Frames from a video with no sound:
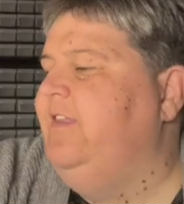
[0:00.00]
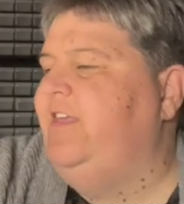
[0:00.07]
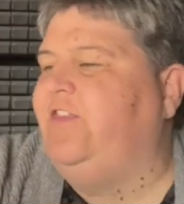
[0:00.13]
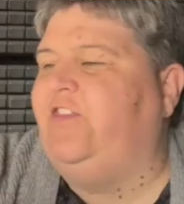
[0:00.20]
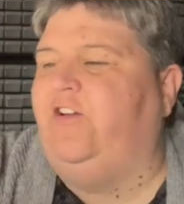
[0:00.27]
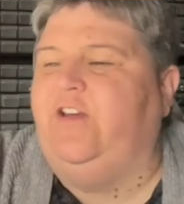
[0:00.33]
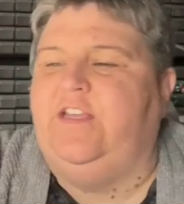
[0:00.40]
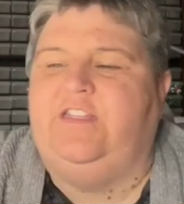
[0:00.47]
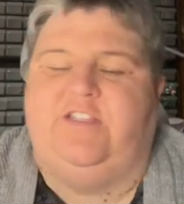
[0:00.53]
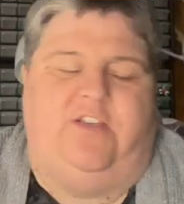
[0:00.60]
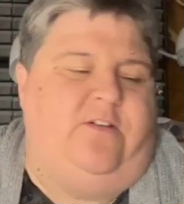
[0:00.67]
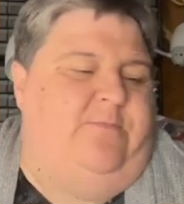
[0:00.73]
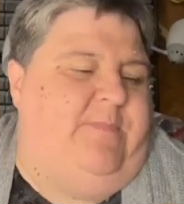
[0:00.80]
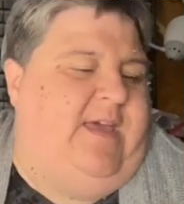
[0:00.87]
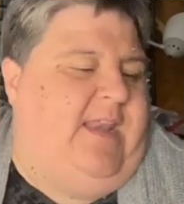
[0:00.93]

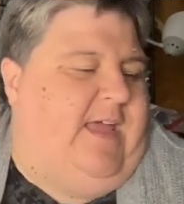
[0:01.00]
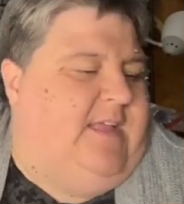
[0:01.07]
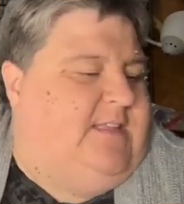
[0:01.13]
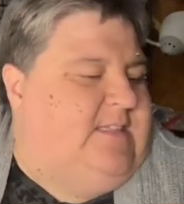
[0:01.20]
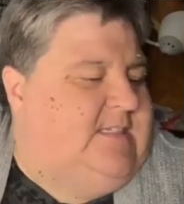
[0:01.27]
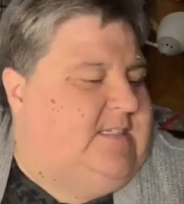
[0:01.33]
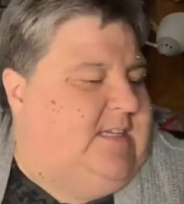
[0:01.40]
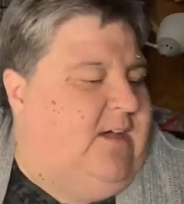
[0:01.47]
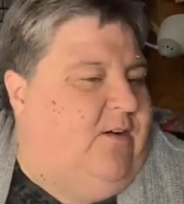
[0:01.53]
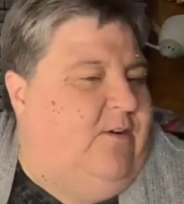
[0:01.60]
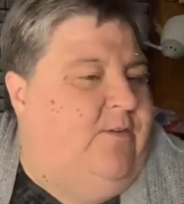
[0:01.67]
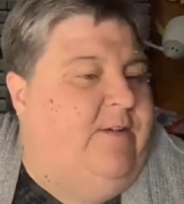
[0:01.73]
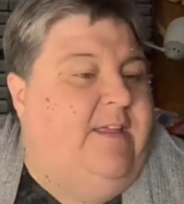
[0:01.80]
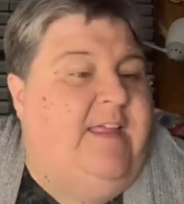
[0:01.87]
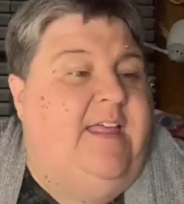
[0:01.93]
32 minutes.
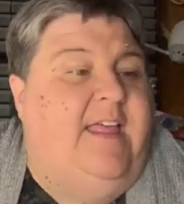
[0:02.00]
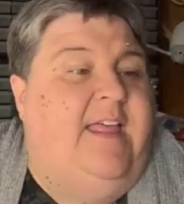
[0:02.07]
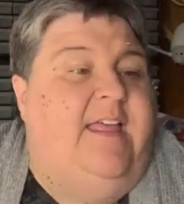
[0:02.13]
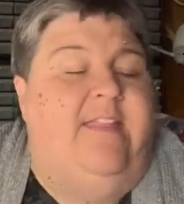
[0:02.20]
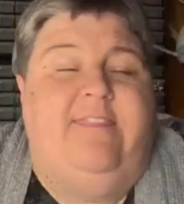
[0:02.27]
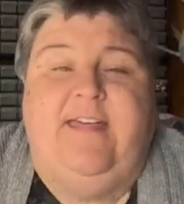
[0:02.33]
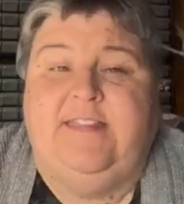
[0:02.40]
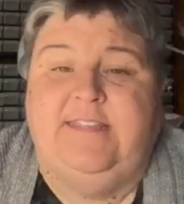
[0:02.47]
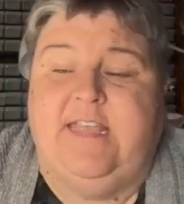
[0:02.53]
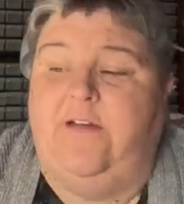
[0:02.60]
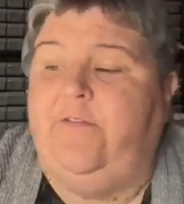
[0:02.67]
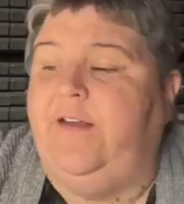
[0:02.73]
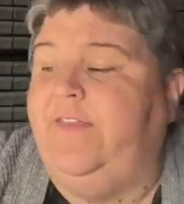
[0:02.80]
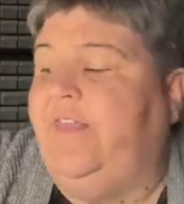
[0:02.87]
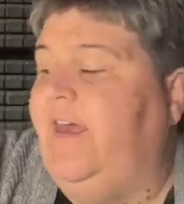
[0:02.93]
So that's
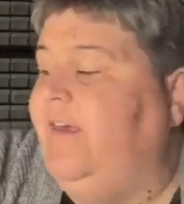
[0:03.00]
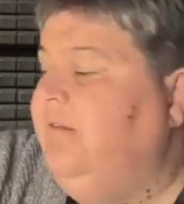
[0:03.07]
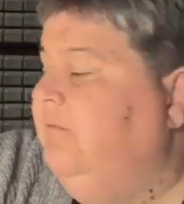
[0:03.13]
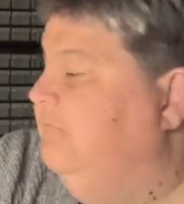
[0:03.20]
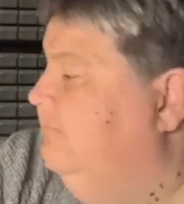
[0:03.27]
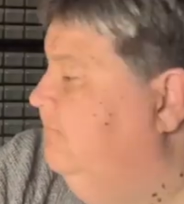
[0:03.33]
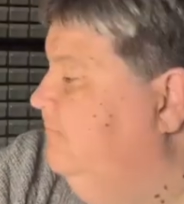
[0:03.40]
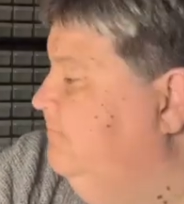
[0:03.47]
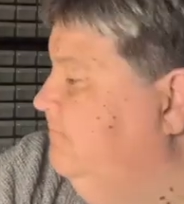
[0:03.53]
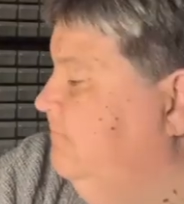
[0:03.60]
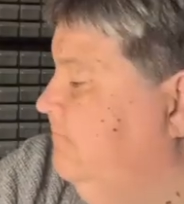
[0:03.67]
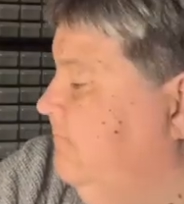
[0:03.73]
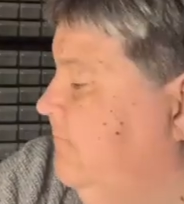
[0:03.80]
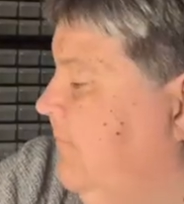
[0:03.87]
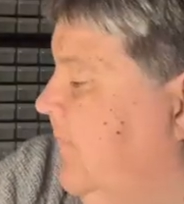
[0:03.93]
everything.
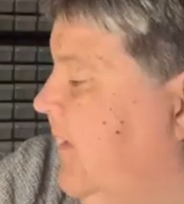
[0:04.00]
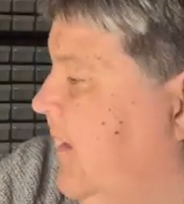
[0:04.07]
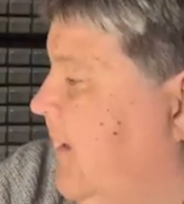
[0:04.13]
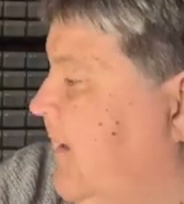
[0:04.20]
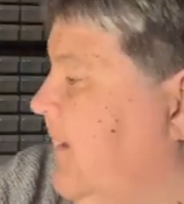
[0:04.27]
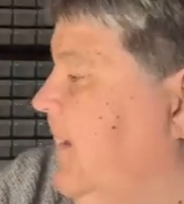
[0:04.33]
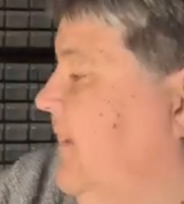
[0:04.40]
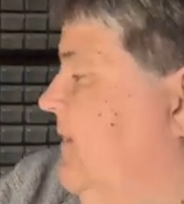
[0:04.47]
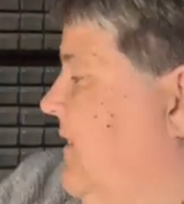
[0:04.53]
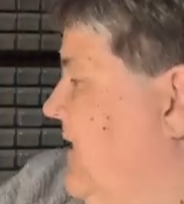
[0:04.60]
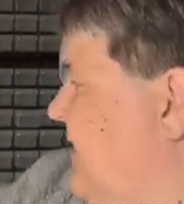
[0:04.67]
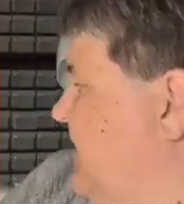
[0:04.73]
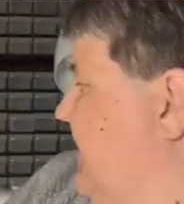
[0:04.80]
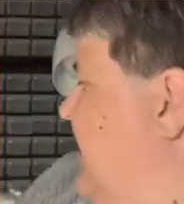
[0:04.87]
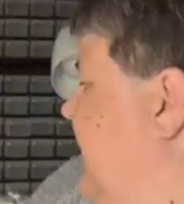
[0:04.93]
Like I said,